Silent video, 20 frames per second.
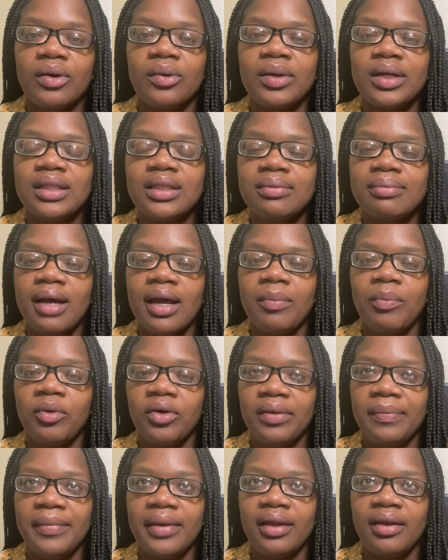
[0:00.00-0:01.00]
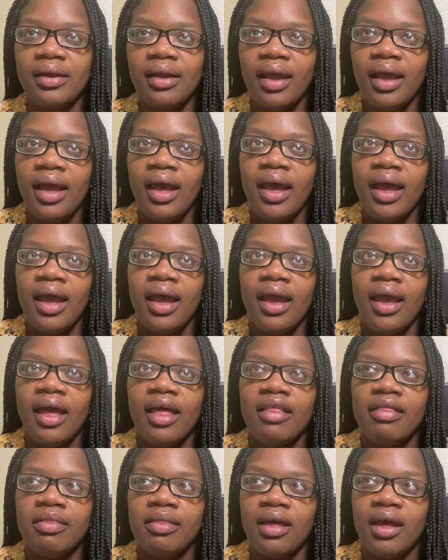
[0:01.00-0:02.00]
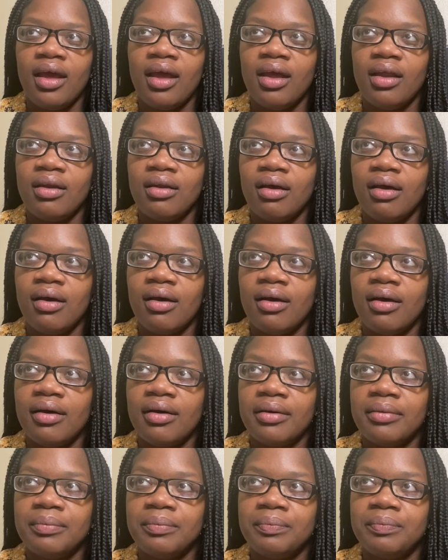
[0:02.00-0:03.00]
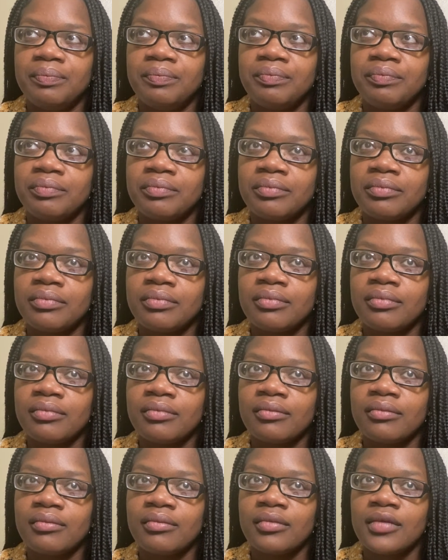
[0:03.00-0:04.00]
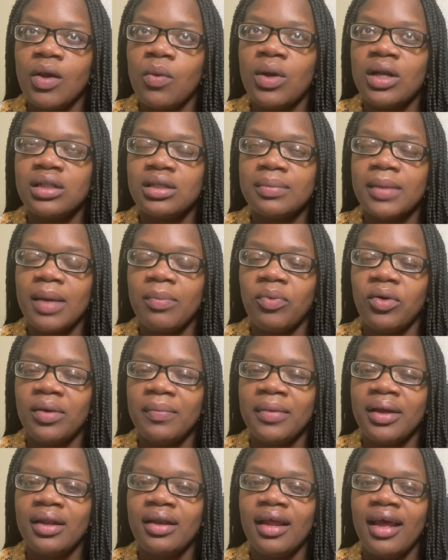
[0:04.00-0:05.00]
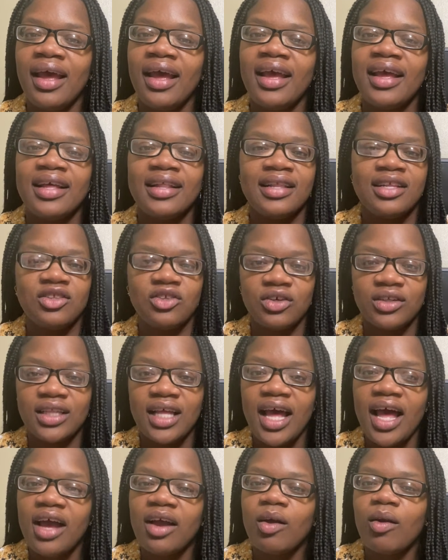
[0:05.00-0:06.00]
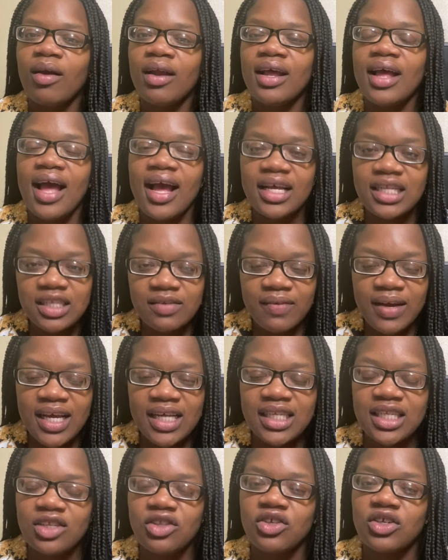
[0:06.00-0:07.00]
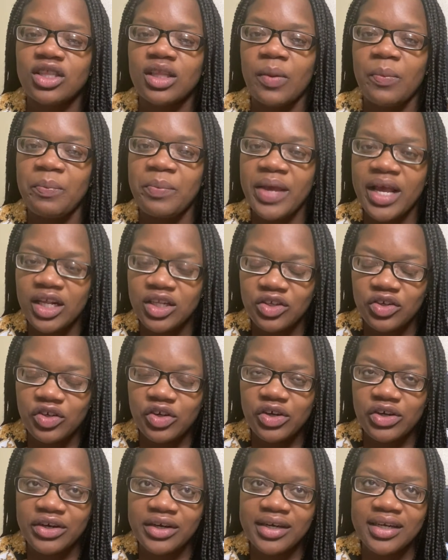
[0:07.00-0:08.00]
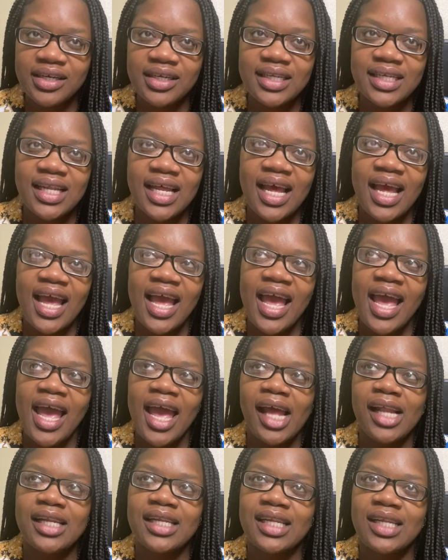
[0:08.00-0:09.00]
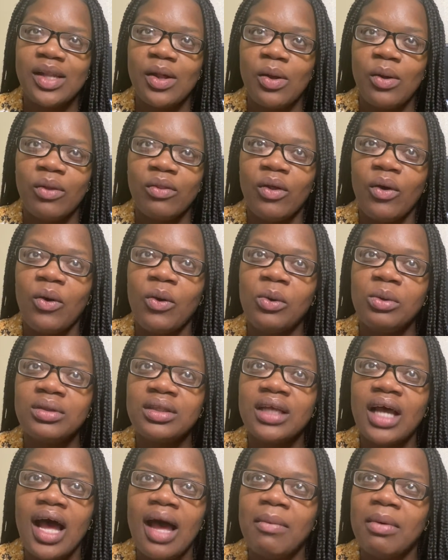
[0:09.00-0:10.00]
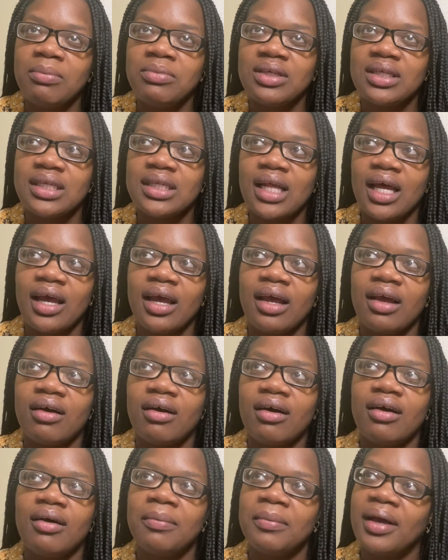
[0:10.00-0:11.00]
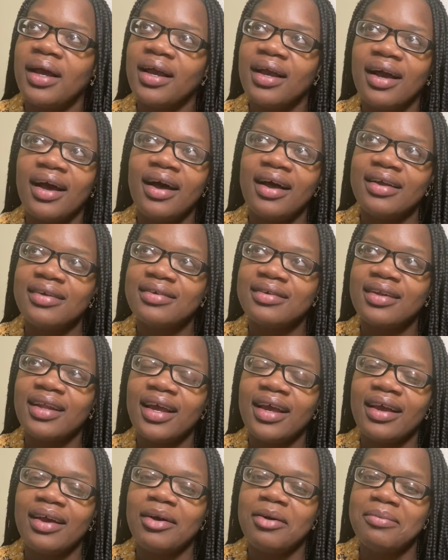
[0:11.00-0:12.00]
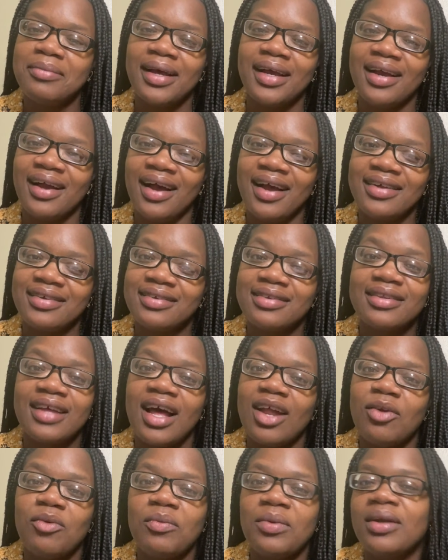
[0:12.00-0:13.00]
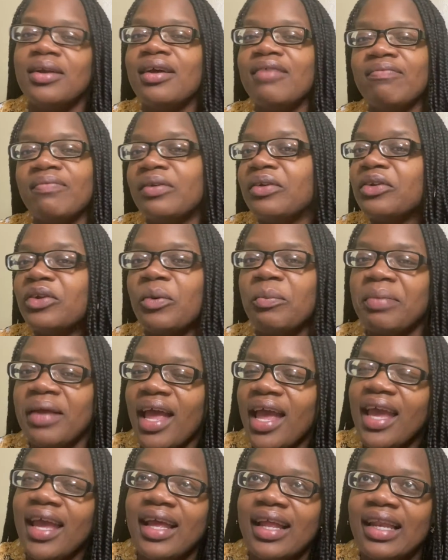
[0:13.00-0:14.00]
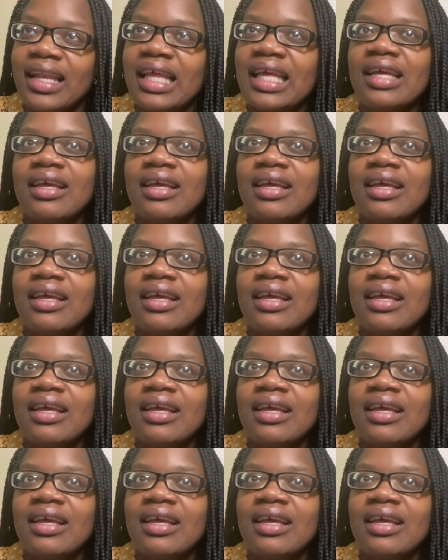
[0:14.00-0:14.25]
went into my appointment, and then um, went into my appointment. They took the x-rays, they took the pictures. And so the whole time I'm just like, oh my gosh, like, oh my gosh, I don't want to feel no pain.